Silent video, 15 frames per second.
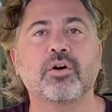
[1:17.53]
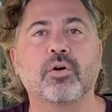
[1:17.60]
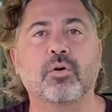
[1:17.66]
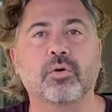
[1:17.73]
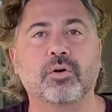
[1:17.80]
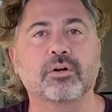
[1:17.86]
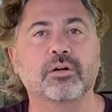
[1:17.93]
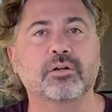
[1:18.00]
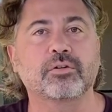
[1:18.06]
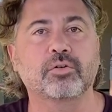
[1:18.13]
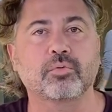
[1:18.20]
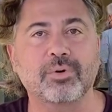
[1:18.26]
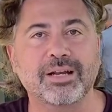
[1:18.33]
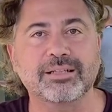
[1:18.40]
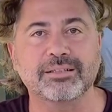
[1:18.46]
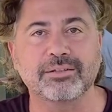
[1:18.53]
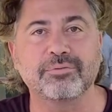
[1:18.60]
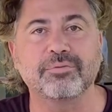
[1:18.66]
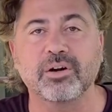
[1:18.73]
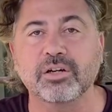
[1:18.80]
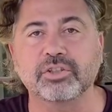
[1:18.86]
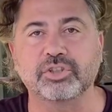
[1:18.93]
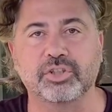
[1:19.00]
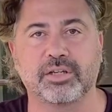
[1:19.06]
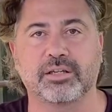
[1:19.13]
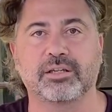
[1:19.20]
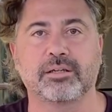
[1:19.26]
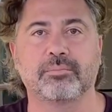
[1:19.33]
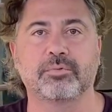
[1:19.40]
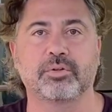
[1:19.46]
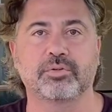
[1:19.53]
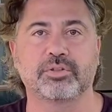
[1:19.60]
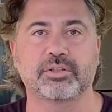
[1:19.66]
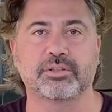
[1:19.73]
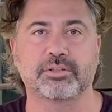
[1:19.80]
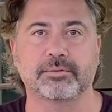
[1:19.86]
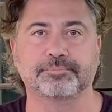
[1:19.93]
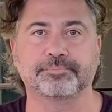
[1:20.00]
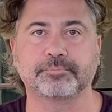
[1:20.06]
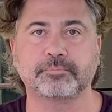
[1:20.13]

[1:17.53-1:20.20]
or correctly functioning immune system.